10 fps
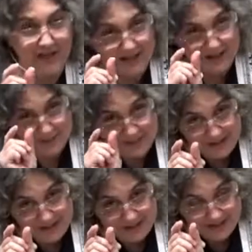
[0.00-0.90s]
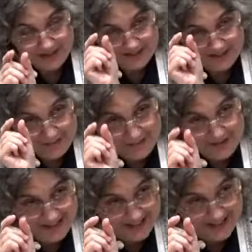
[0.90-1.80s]
and in the middle is the
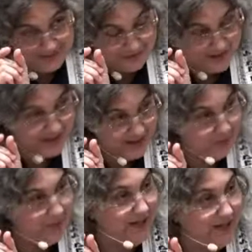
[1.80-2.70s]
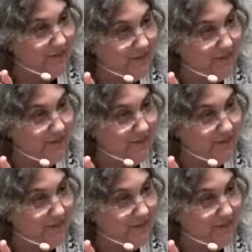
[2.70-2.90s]
middle letter of the alphabet,